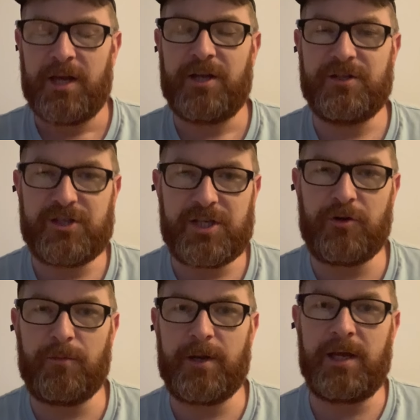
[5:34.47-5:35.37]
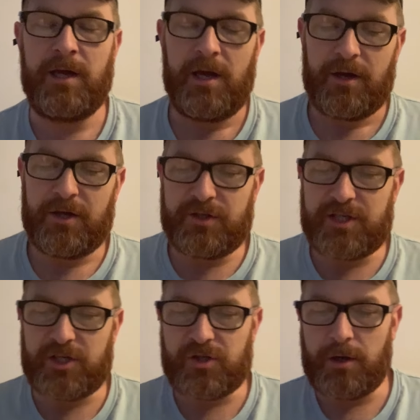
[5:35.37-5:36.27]
Considerably
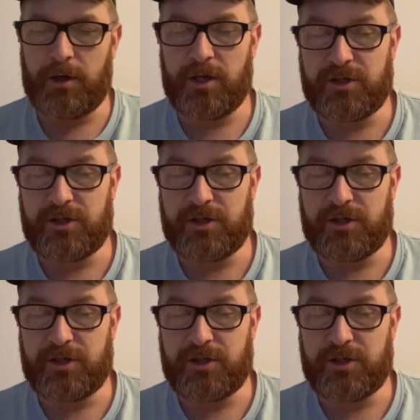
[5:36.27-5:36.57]
consistent,